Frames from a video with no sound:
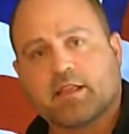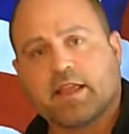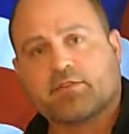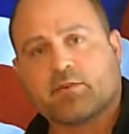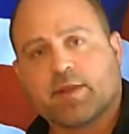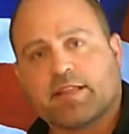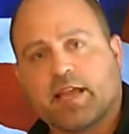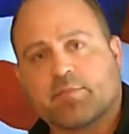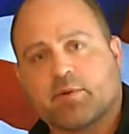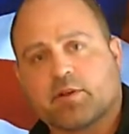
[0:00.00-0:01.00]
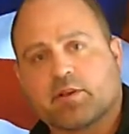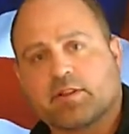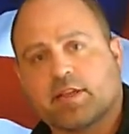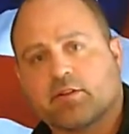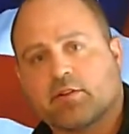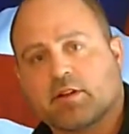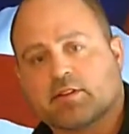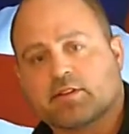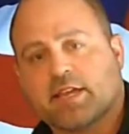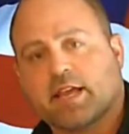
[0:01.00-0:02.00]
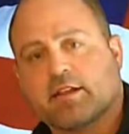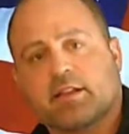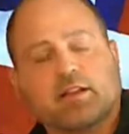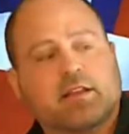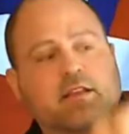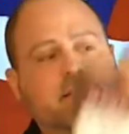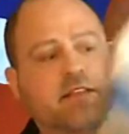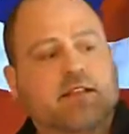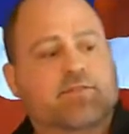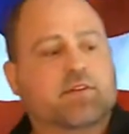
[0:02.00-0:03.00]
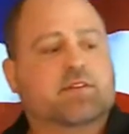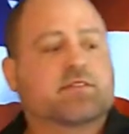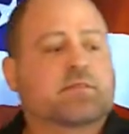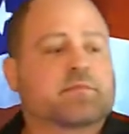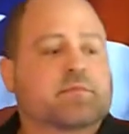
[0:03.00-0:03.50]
They haven't read that book, and they don't understand the difference.